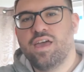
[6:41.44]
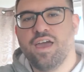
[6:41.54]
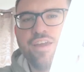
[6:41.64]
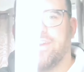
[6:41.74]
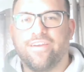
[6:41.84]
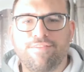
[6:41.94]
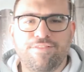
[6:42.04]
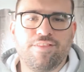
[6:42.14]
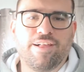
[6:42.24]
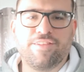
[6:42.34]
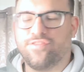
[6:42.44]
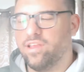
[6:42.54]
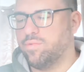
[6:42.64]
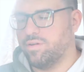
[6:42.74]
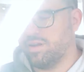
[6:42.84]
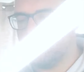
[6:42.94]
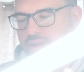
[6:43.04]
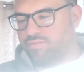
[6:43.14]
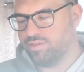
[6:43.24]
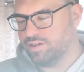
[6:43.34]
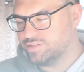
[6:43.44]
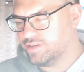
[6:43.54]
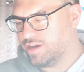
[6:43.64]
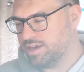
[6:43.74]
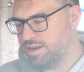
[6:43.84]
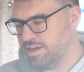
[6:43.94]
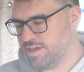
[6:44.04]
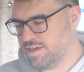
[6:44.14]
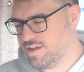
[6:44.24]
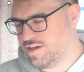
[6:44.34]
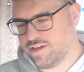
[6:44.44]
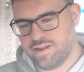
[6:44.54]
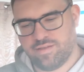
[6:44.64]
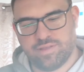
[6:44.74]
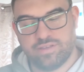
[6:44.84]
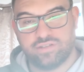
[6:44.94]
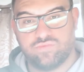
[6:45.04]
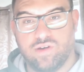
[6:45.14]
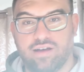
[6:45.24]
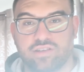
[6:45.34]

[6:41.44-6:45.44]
Hey kids, the lightsaber. Yeah, everyone does it. I get it. But this is, wow,